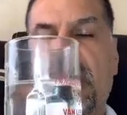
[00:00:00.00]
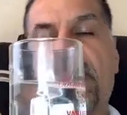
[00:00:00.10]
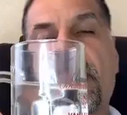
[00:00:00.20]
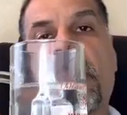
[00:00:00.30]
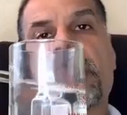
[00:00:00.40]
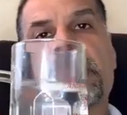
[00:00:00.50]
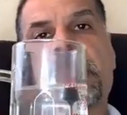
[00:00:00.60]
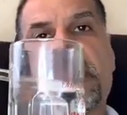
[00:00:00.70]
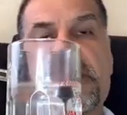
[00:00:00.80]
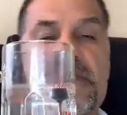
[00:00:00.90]
If the
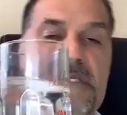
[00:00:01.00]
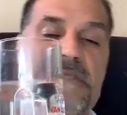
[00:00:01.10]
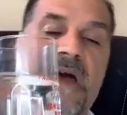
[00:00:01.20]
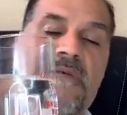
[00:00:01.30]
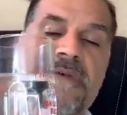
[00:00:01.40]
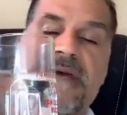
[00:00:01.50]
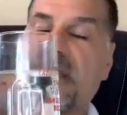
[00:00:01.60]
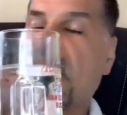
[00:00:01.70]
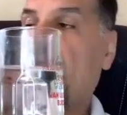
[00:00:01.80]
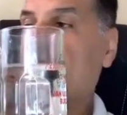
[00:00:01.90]
water is
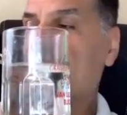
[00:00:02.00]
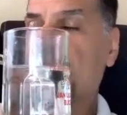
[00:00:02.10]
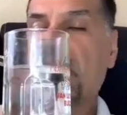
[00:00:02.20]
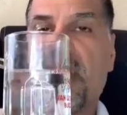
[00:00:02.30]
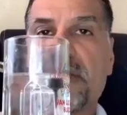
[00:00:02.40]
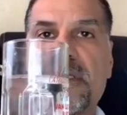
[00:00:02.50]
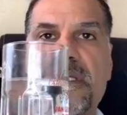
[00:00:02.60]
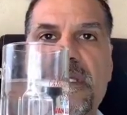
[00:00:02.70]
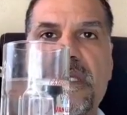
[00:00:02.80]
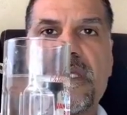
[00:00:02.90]
somewhere outside,
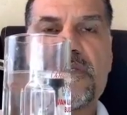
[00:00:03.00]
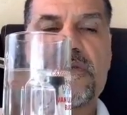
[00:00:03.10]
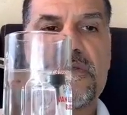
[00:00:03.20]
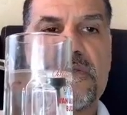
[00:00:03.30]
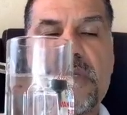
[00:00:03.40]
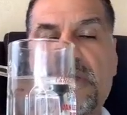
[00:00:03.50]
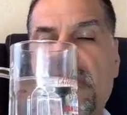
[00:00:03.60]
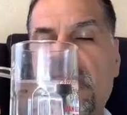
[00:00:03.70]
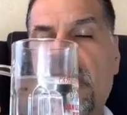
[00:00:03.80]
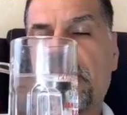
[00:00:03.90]
it's going to be
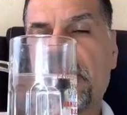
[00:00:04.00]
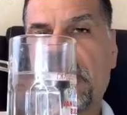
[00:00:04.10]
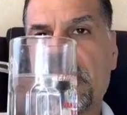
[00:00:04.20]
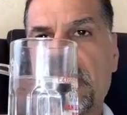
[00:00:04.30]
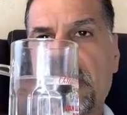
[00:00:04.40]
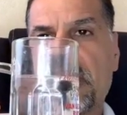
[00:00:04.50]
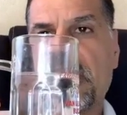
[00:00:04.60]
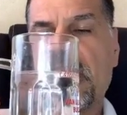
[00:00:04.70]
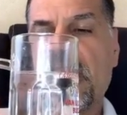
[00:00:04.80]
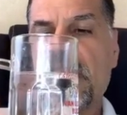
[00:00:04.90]
corrupted.
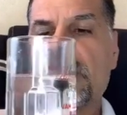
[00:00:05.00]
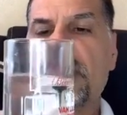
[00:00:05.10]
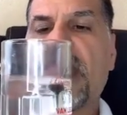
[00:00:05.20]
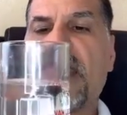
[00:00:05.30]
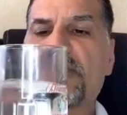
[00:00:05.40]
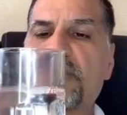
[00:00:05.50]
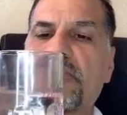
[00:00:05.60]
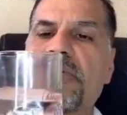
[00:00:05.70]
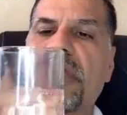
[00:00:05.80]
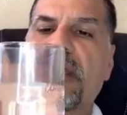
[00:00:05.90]
So it has
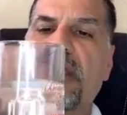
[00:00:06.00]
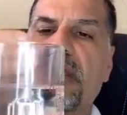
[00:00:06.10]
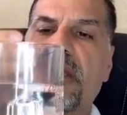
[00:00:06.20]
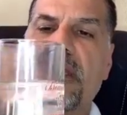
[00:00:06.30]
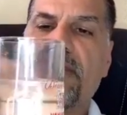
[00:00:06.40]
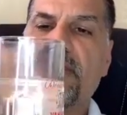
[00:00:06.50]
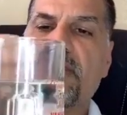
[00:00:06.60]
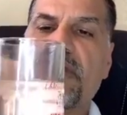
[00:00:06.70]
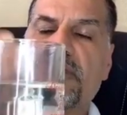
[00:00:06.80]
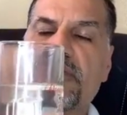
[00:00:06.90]
to, if
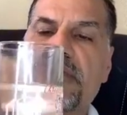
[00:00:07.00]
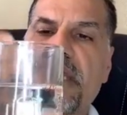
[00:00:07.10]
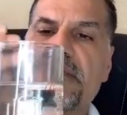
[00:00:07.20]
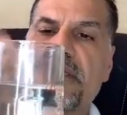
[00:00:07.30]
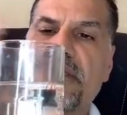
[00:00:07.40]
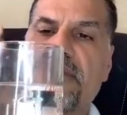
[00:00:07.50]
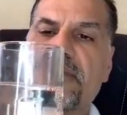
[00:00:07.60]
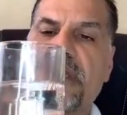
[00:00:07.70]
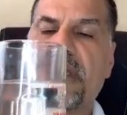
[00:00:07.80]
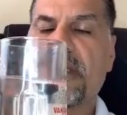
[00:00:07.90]
you want to get rid
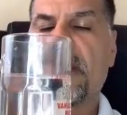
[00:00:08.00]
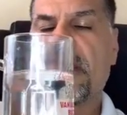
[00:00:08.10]
of the